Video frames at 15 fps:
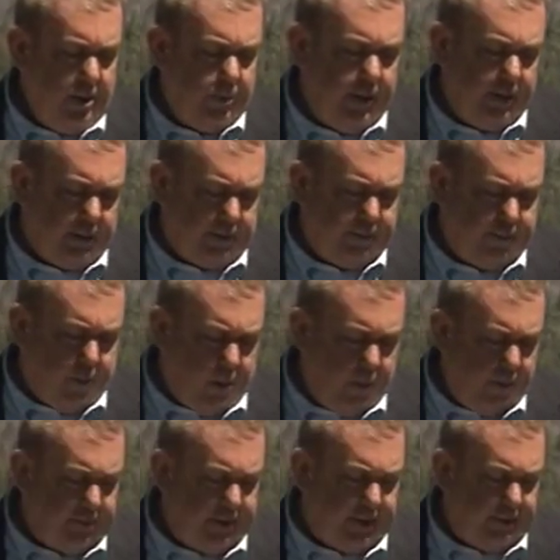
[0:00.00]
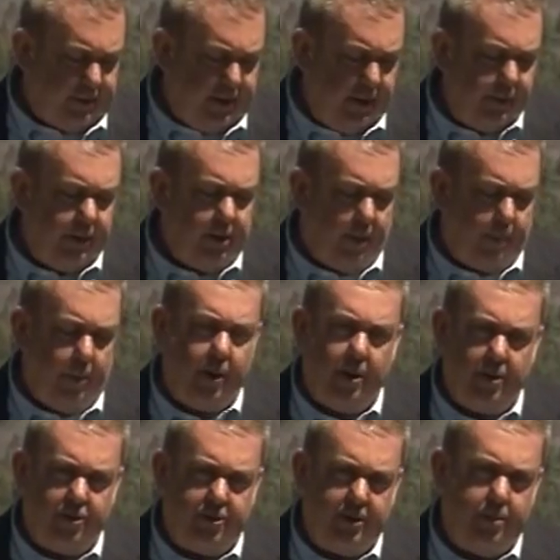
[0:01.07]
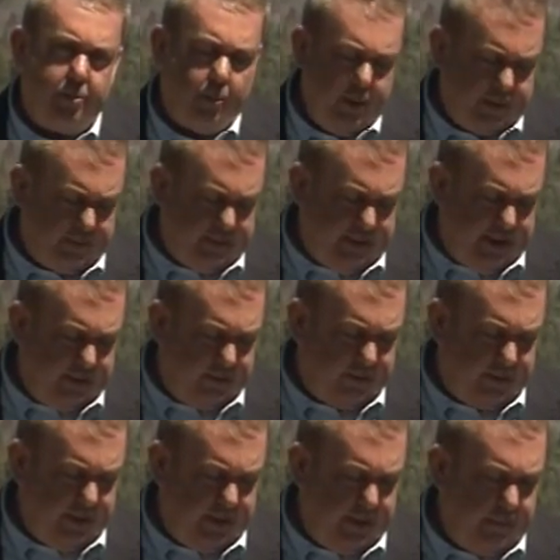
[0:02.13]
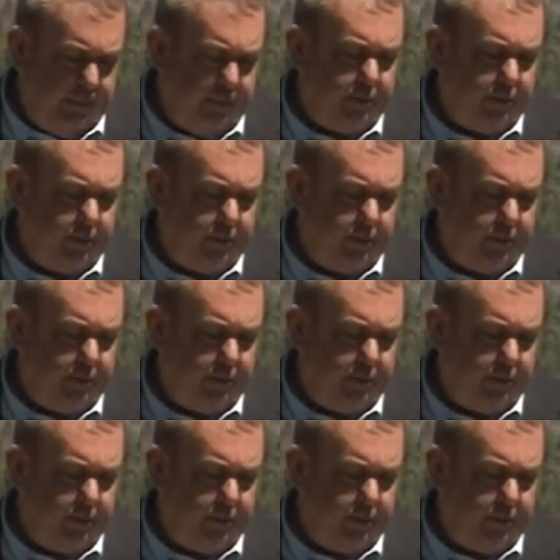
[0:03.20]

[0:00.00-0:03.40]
We look forward to continuing our partnership with DEC,